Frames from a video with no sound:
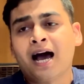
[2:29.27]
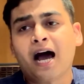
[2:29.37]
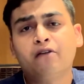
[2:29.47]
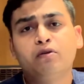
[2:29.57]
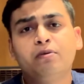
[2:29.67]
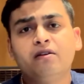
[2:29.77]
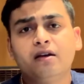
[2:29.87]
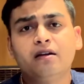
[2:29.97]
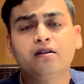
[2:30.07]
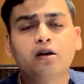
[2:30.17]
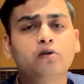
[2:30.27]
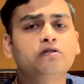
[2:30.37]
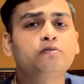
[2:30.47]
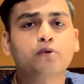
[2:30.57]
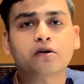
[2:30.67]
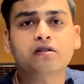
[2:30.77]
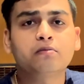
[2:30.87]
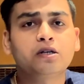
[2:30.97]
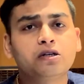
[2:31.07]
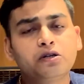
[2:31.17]
I would be in close
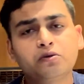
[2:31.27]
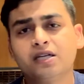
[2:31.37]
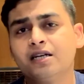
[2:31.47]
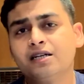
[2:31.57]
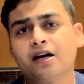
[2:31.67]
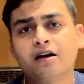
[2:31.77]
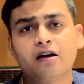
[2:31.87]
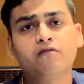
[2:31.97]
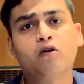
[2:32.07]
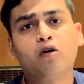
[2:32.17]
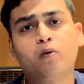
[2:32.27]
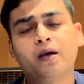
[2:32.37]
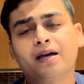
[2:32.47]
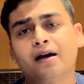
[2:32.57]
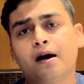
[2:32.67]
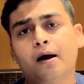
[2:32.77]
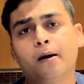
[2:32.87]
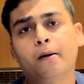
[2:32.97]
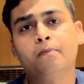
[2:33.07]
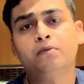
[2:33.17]
proximity to the entire evolving
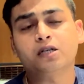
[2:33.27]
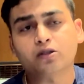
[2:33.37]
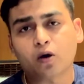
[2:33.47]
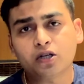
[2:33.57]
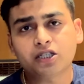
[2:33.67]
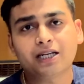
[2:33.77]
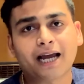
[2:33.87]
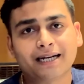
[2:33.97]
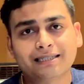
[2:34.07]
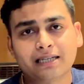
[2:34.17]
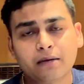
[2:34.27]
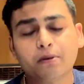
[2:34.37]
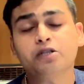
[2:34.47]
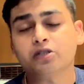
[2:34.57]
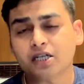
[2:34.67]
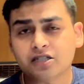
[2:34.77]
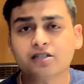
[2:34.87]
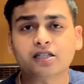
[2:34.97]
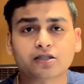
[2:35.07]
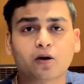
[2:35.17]
technology landscape,
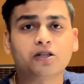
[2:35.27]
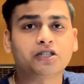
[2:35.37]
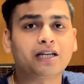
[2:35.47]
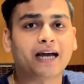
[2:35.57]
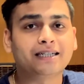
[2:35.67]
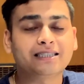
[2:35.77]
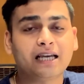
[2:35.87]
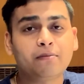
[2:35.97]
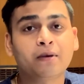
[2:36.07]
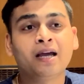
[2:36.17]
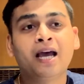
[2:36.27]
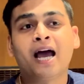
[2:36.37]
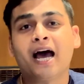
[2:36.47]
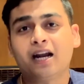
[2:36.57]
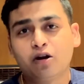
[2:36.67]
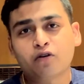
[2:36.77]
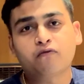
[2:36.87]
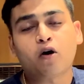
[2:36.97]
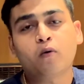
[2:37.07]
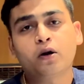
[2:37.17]
education technology landscape, and look
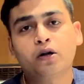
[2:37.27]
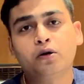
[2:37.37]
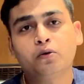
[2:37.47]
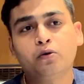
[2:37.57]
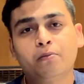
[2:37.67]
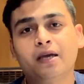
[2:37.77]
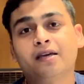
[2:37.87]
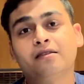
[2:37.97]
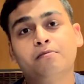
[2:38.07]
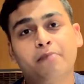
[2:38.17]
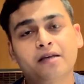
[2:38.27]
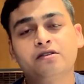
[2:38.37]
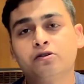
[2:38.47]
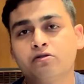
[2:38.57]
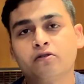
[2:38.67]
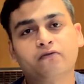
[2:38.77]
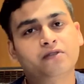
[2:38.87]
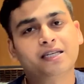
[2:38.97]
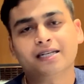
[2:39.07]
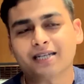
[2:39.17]
forward to making the best use of
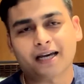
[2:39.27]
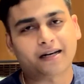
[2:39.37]
the entire